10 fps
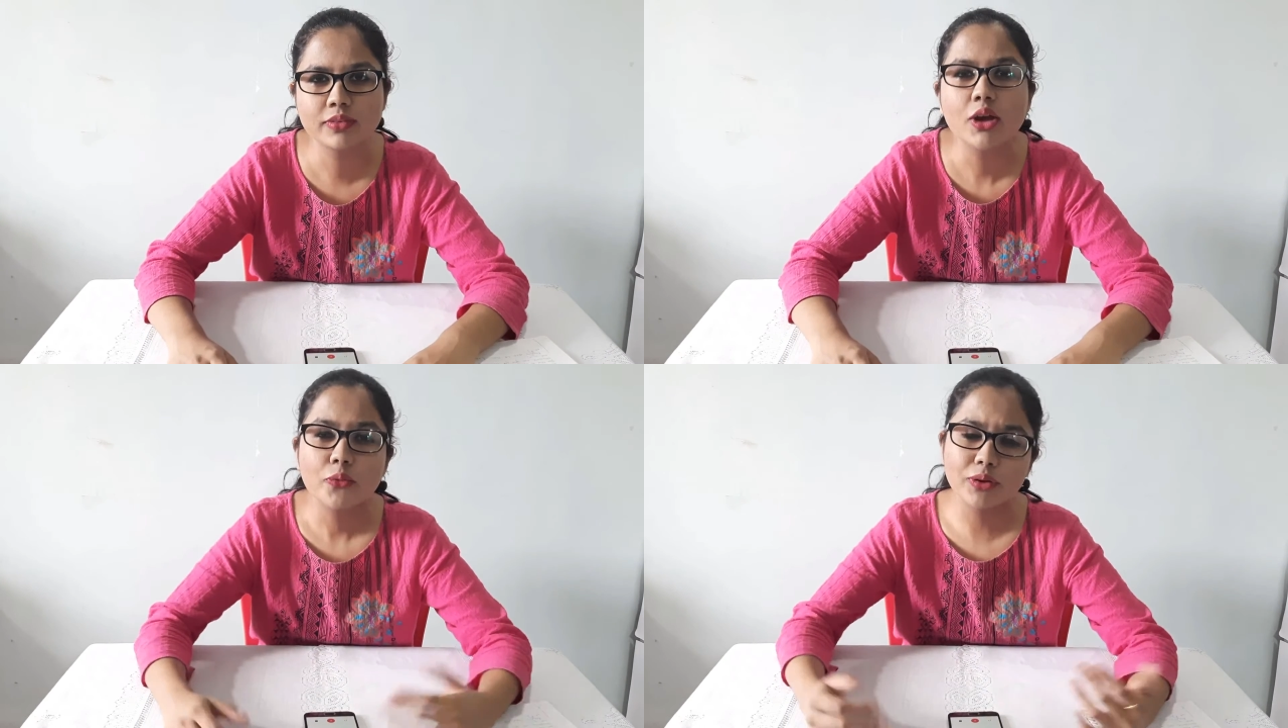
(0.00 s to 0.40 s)

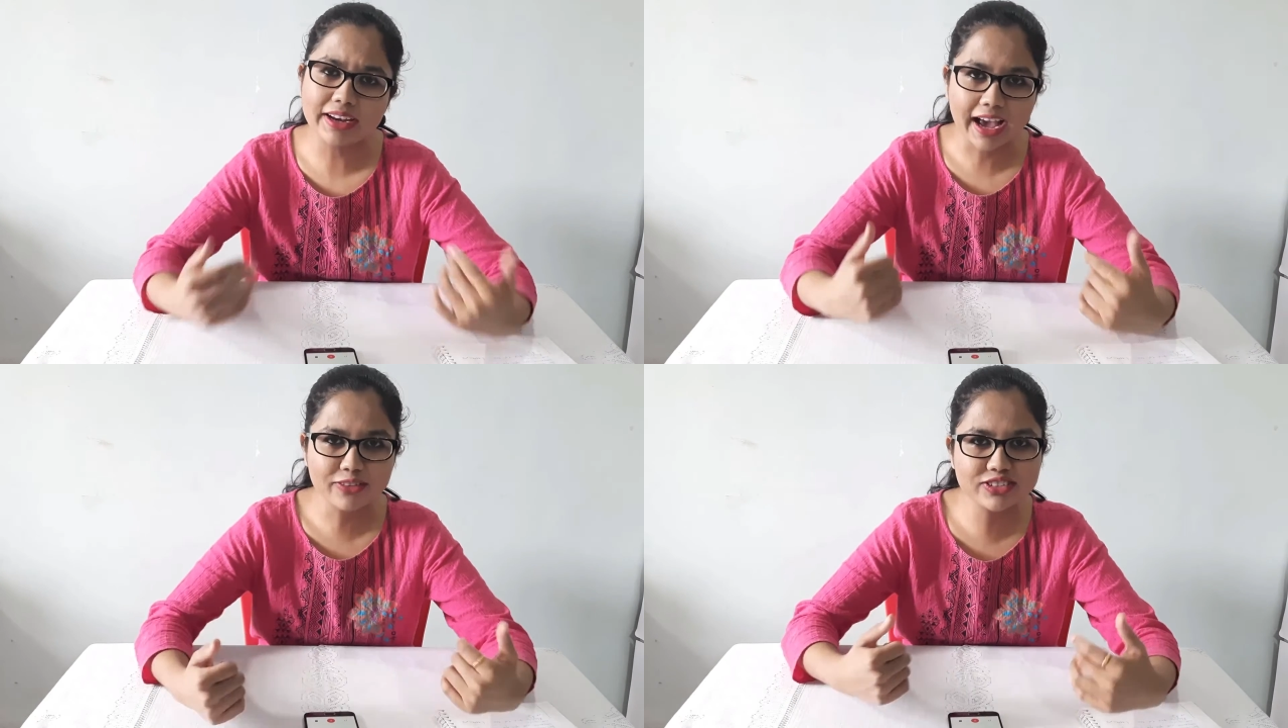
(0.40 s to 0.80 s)
When I
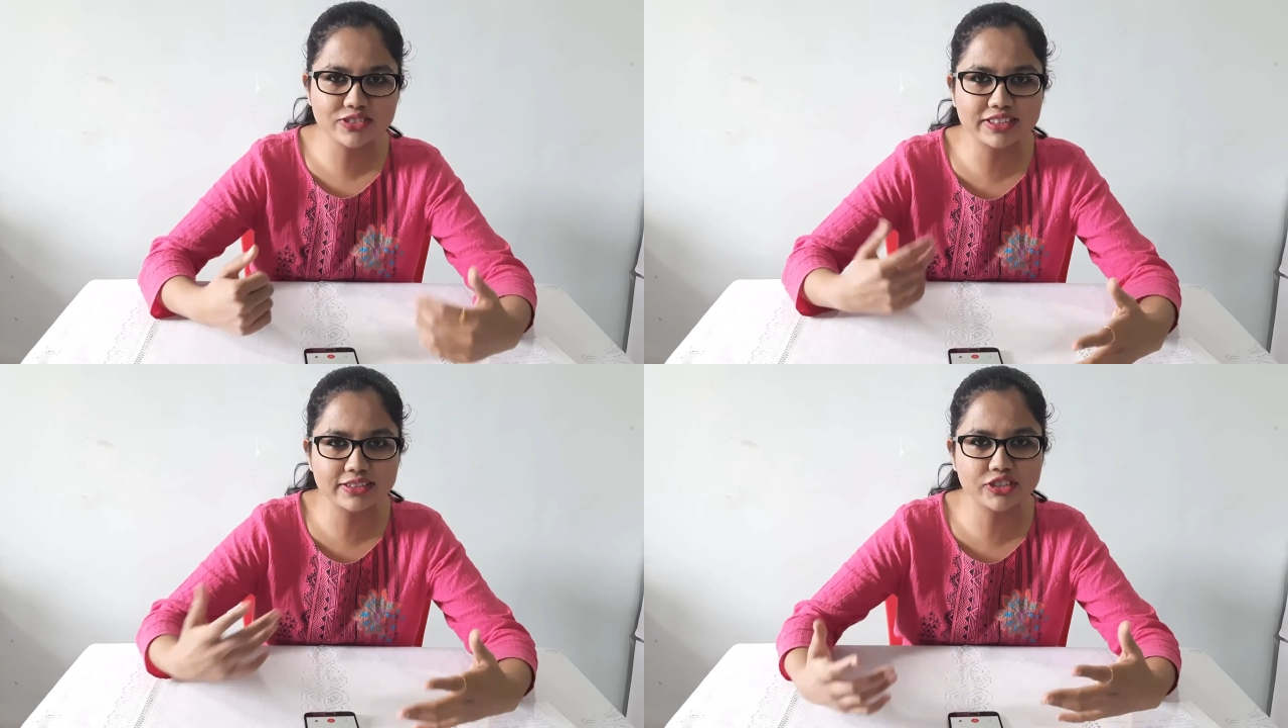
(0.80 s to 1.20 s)
was
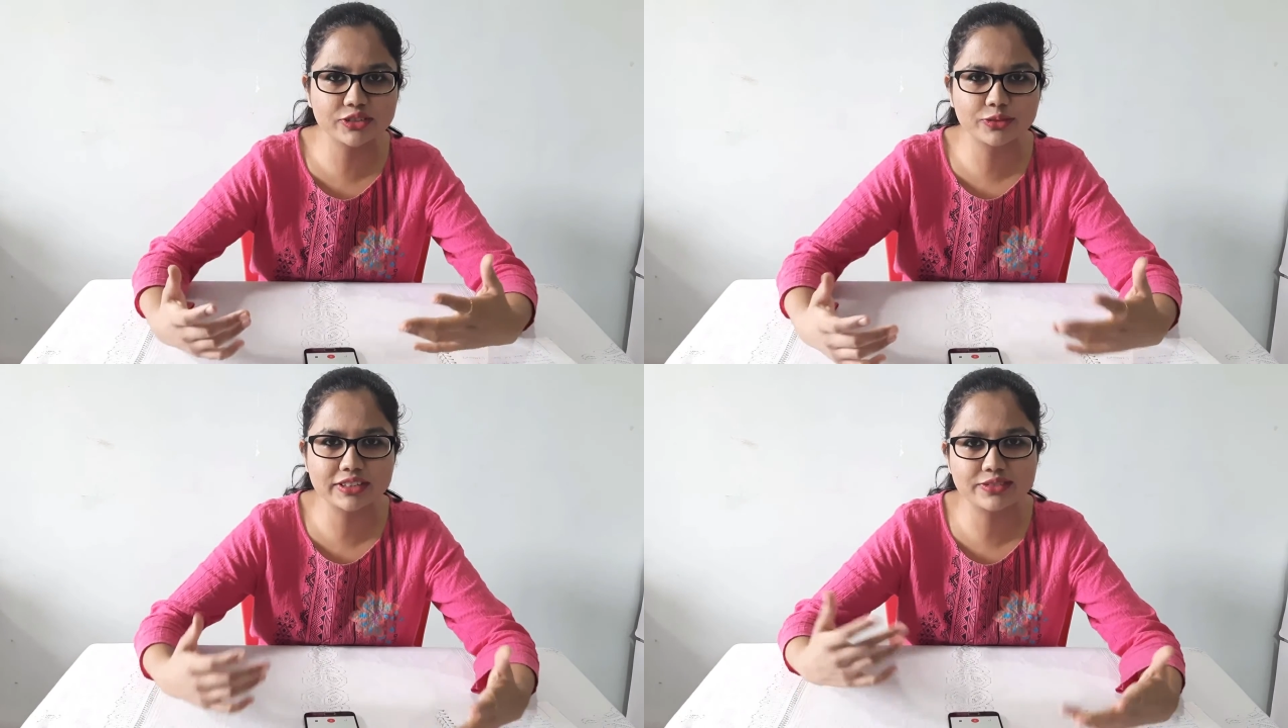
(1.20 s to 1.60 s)
researching for
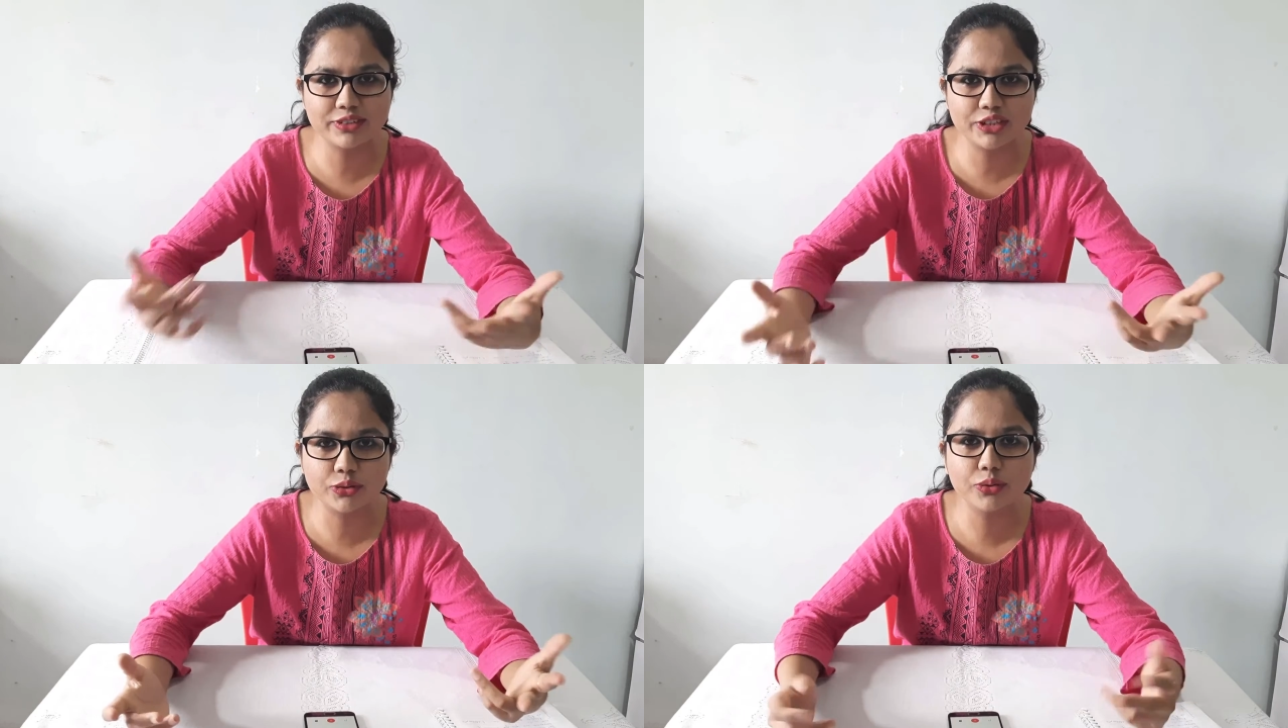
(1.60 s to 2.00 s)
this video,